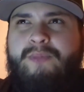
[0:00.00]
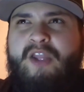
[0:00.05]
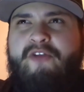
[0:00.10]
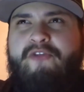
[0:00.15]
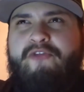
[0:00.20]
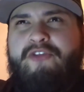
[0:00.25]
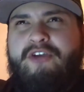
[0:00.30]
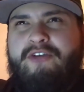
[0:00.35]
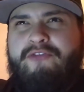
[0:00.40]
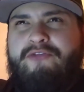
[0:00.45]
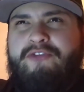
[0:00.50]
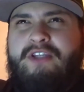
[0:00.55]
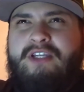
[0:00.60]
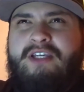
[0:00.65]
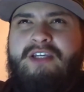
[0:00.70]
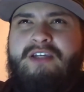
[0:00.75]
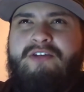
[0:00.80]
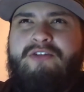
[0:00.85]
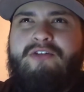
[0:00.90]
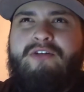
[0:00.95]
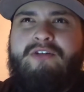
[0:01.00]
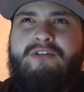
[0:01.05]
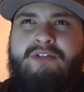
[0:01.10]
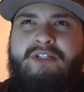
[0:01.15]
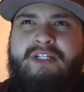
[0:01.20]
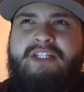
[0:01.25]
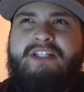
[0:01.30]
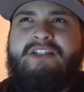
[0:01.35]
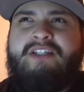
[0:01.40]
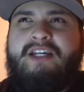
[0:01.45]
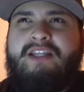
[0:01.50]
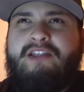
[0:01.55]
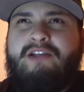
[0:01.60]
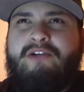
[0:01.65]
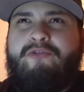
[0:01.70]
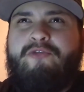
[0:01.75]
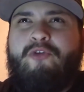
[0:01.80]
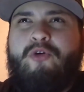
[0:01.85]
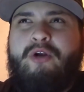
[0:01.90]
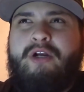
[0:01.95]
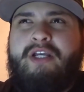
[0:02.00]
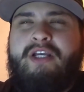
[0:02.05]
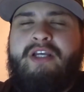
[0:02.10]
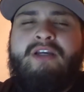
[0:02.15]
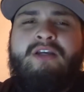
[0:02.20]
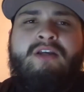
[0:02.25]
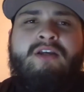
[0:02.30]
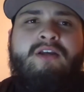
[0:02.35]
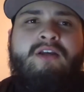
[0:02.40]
50 or inside their 40.